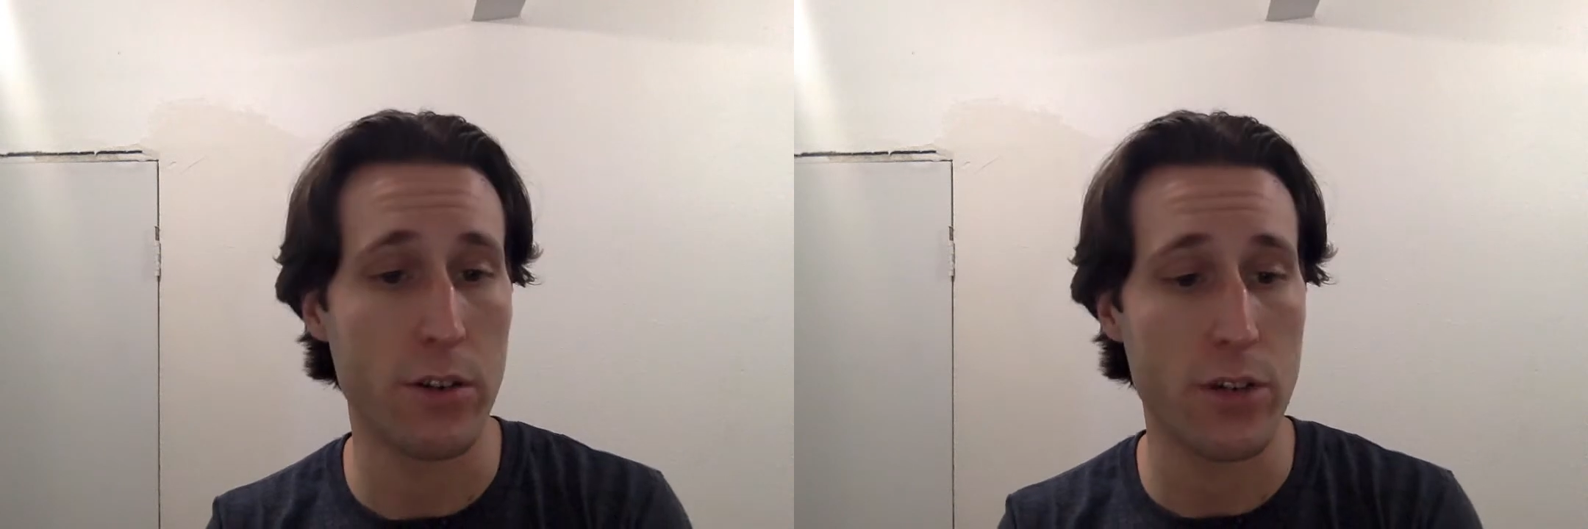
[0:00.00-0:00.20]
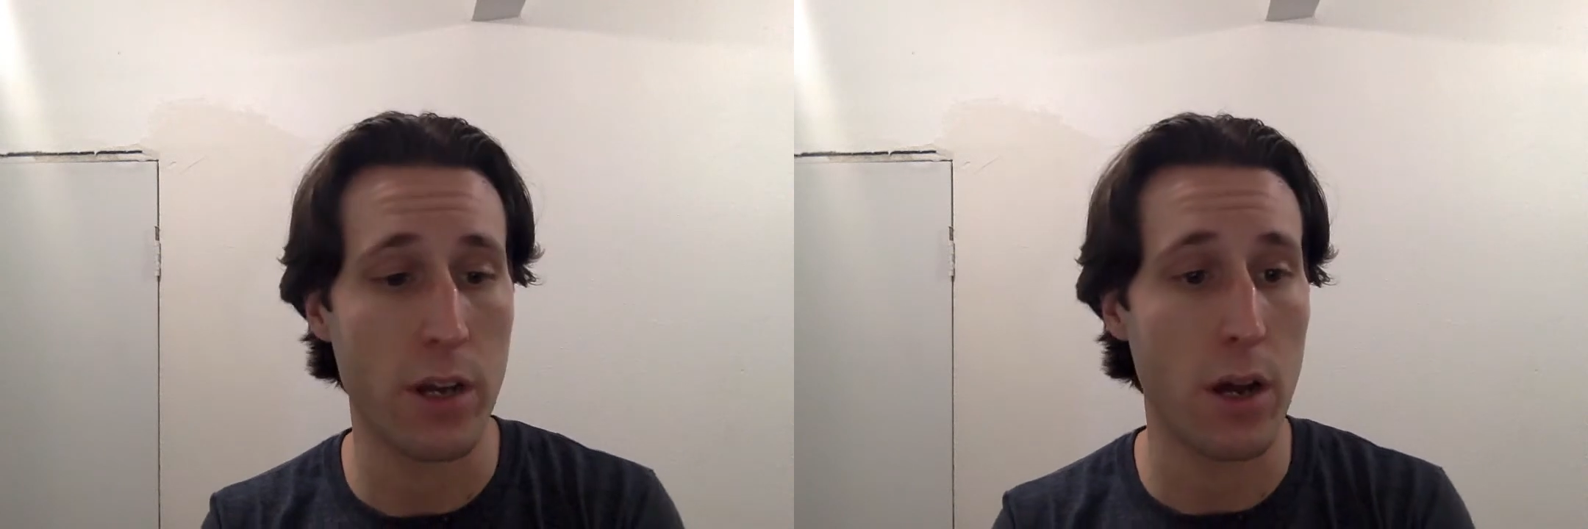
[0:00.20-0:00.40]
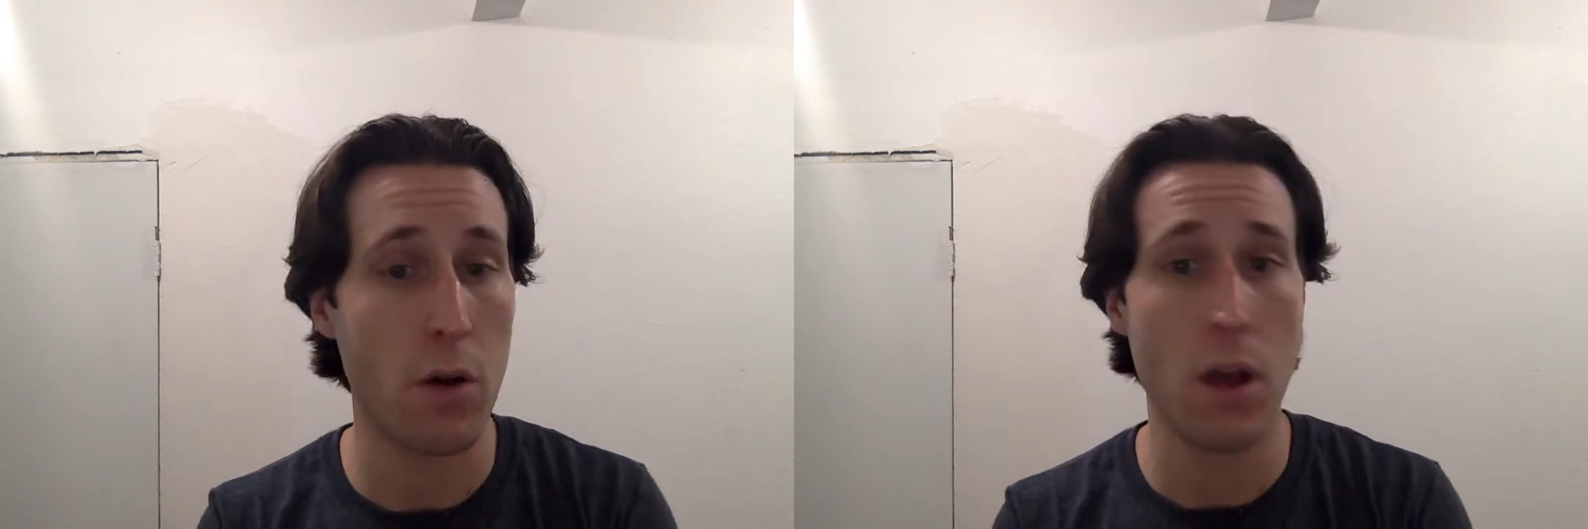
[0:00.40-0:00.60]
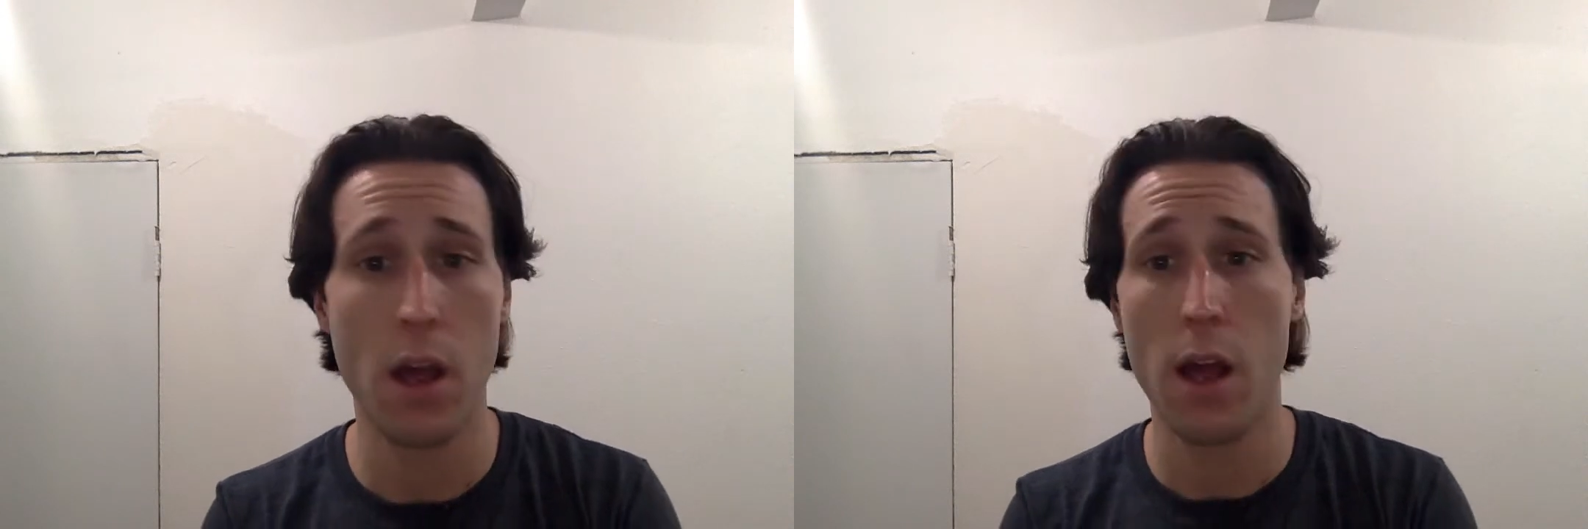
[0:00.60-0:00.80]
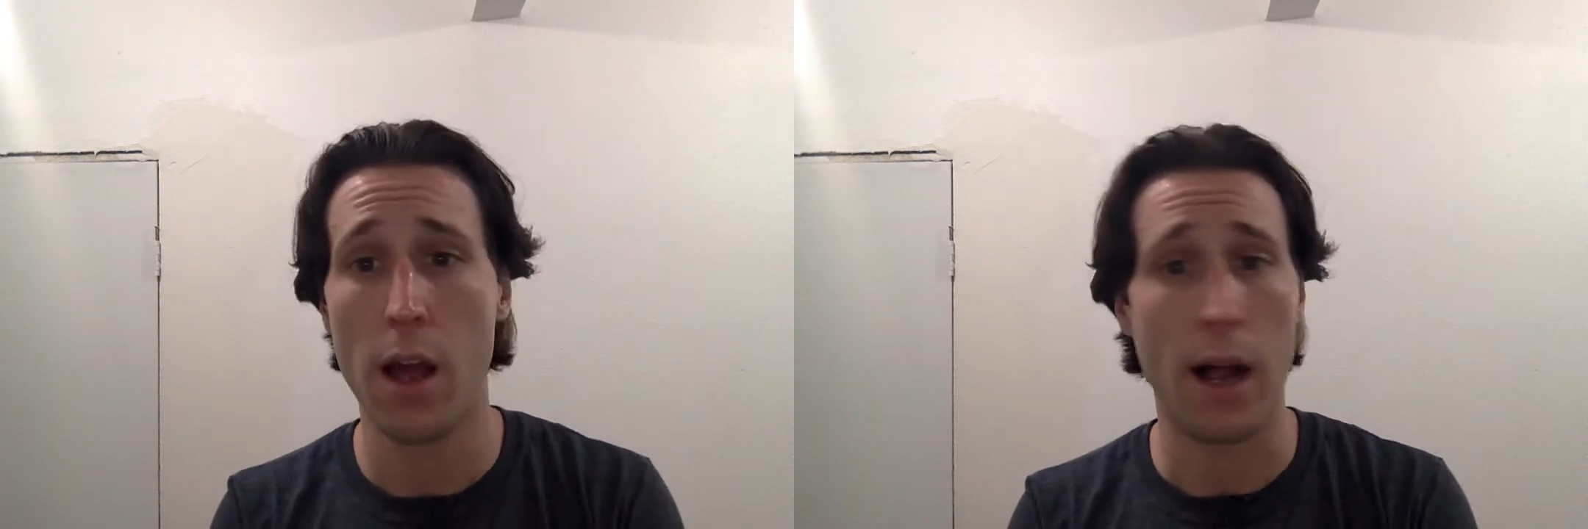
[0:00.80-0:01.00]
ago.
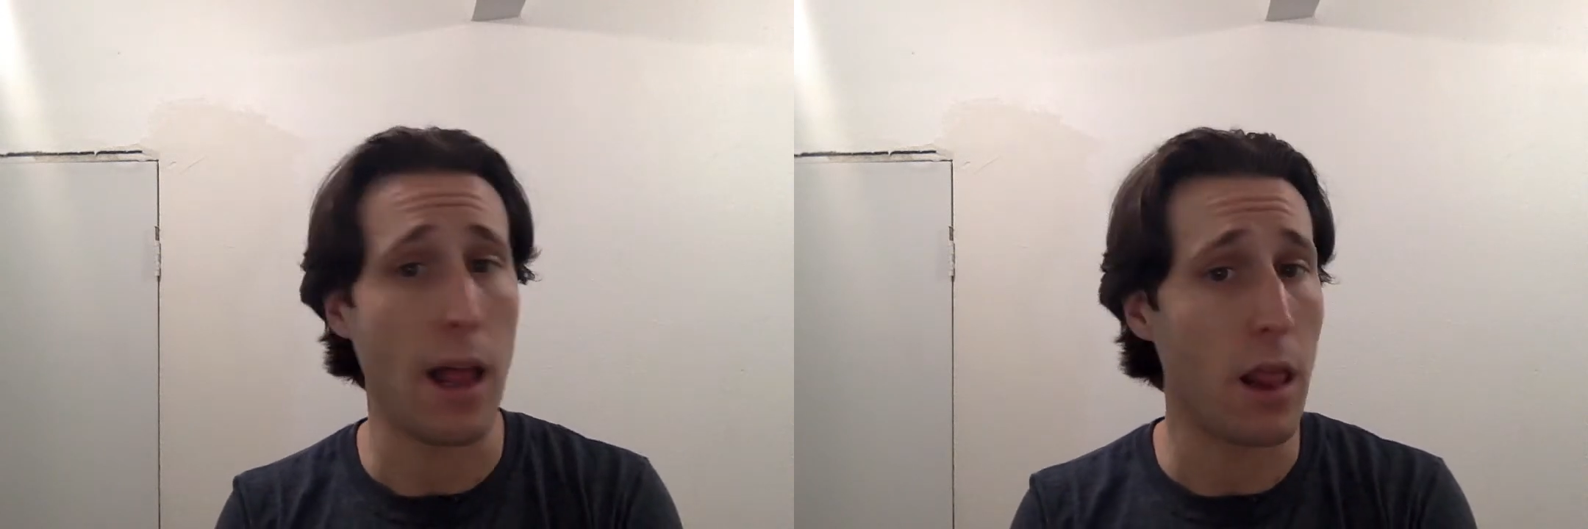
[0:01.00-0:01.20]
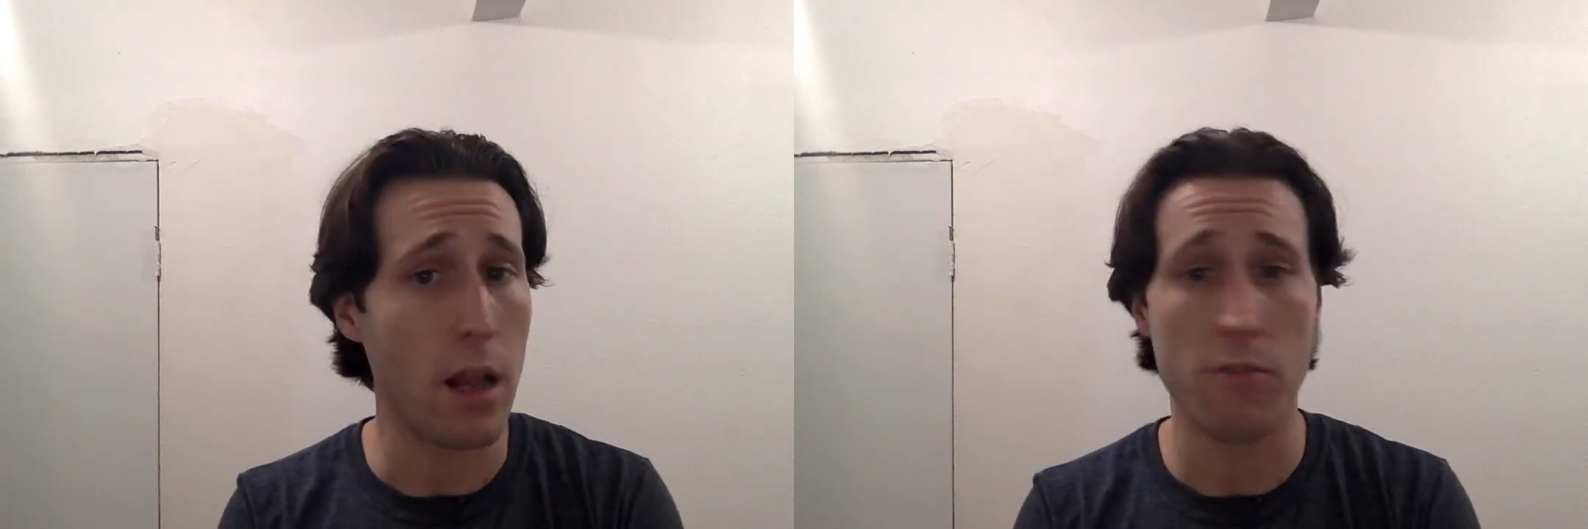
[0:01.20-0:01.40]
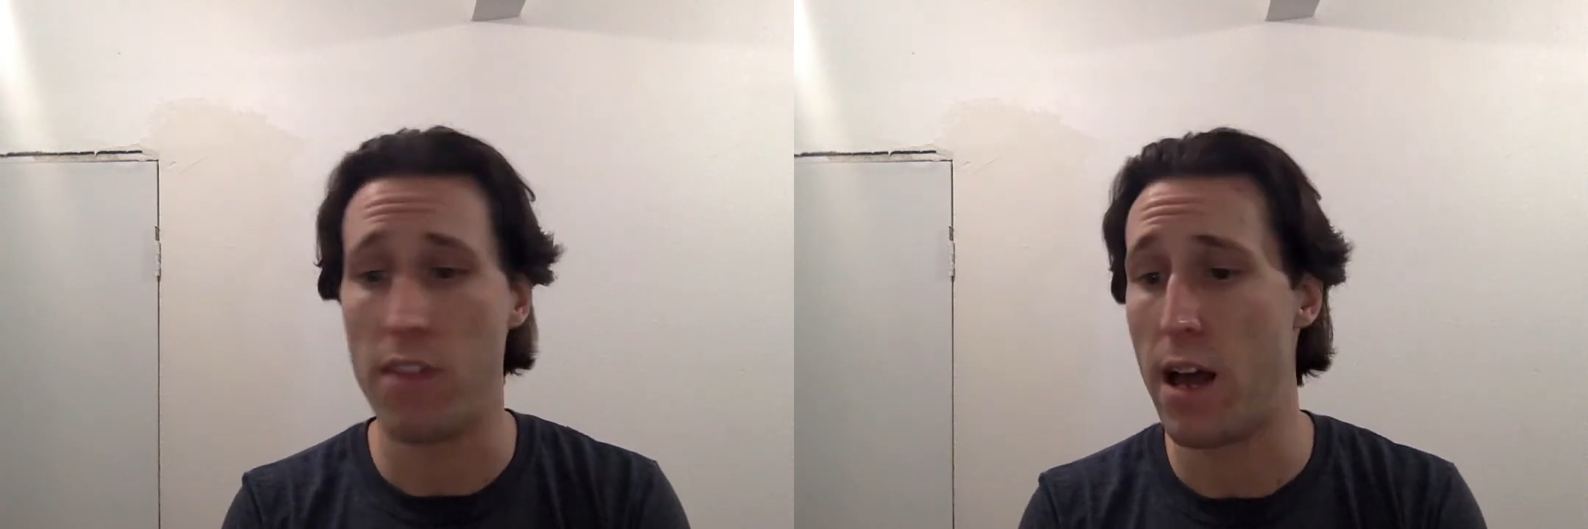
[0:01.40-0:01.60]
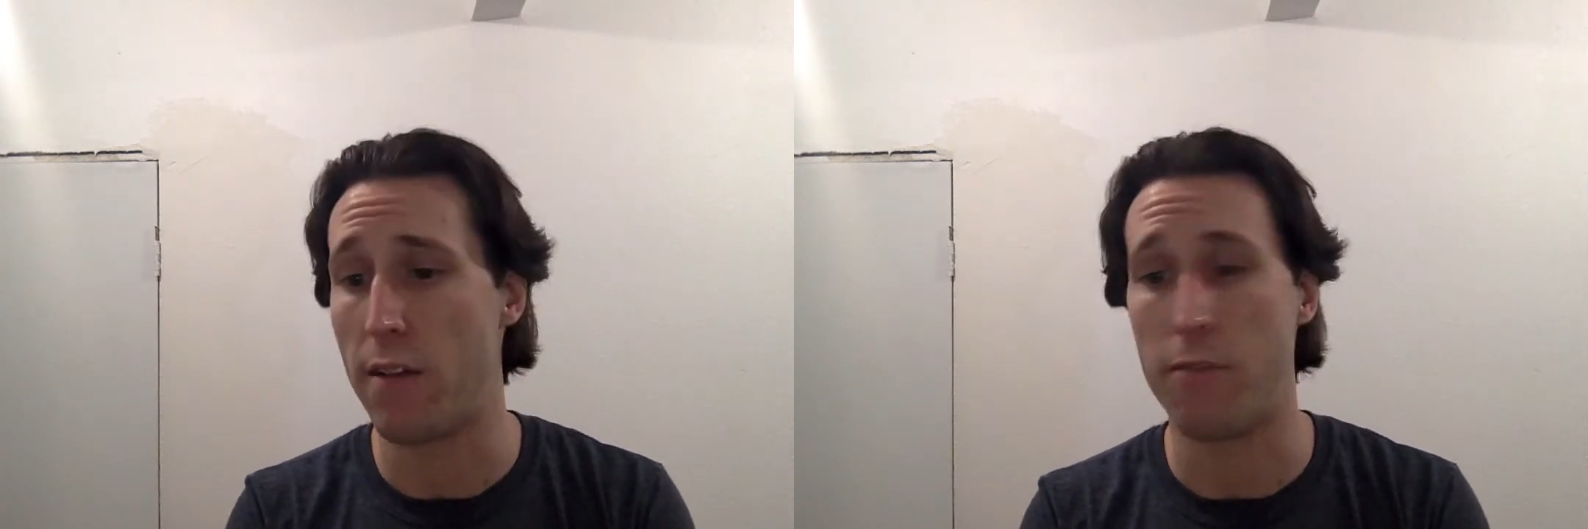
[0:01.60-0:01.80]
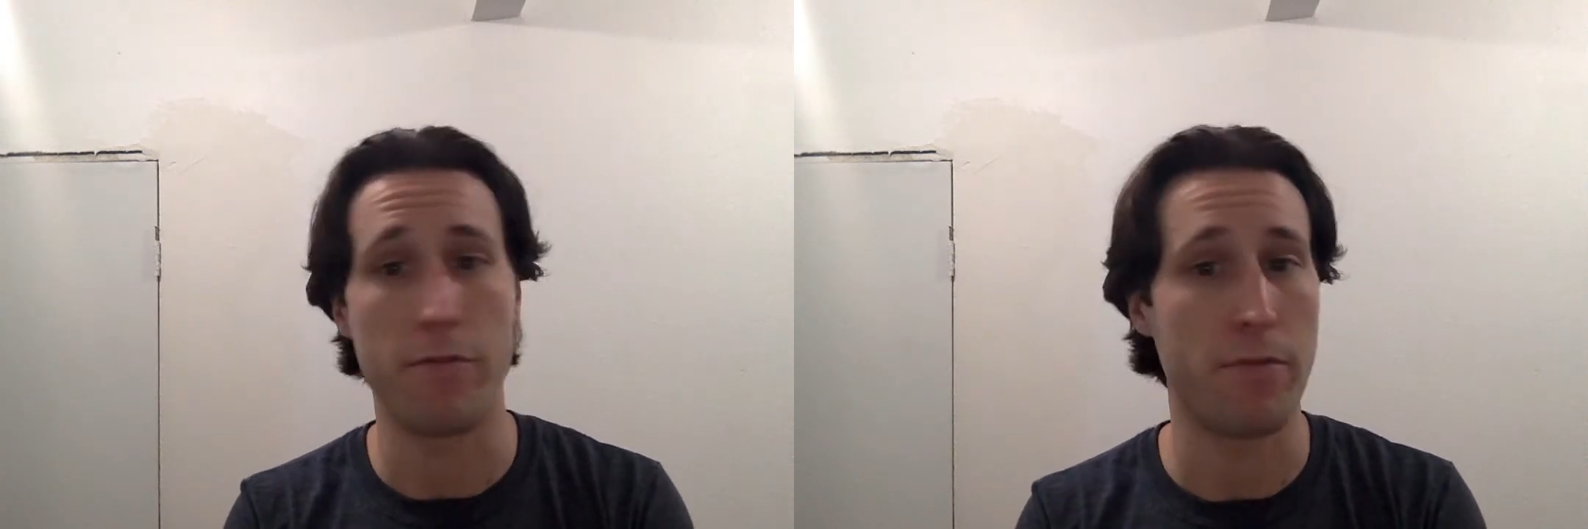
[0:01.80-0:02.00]
I love that.